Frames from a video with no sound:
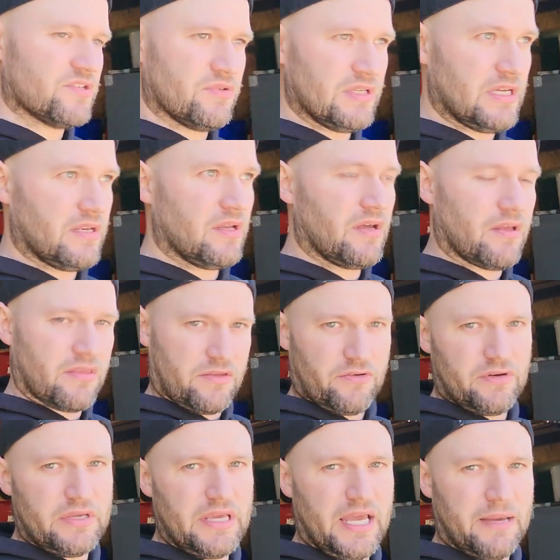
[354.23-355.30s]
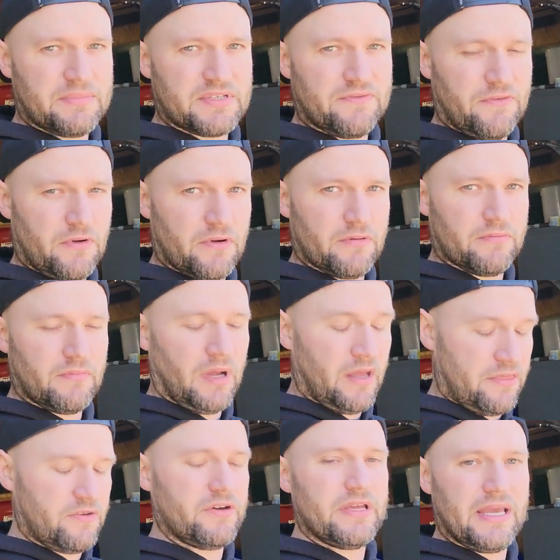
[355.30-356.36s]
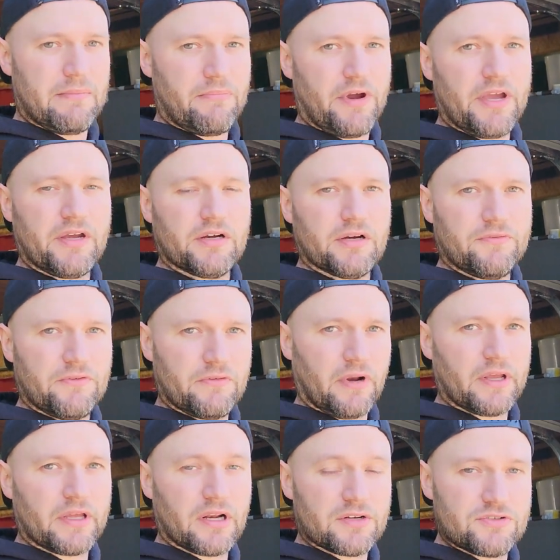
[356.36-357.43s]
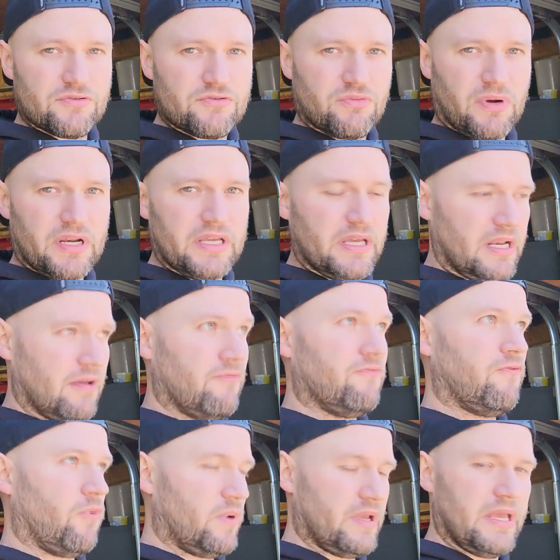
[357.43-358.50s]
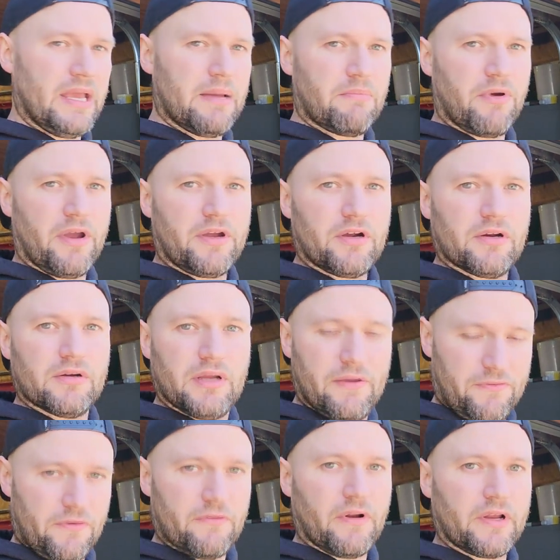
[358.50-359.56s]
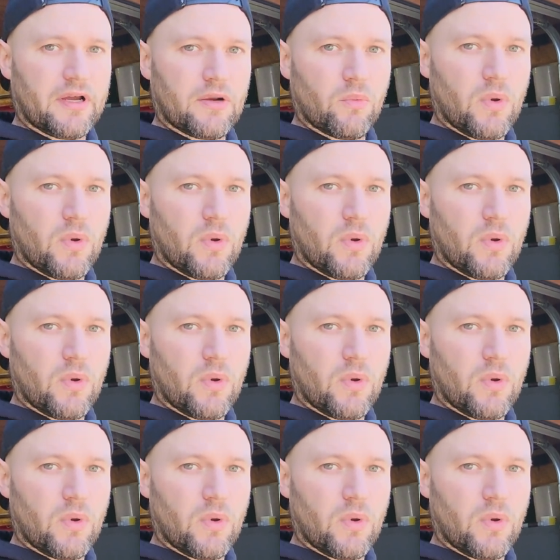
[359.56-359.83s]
You need 30 amps if you're a 30 amp breaker if you're running it on 220 and a 40 amp breaker if you're running on